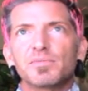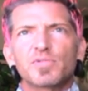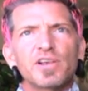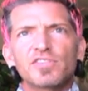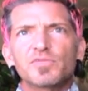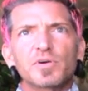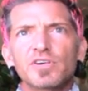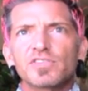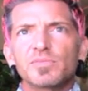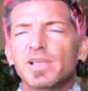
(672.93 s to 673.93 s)
impressive
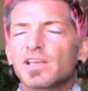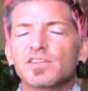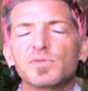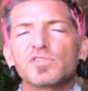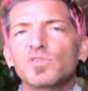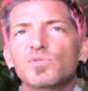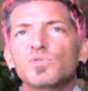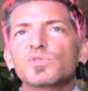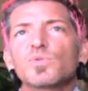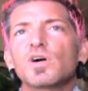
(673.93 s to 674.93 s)
person. Man, it's been so
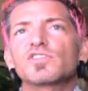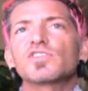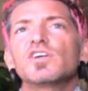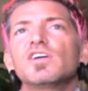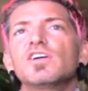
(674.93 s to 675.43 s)
cool to watch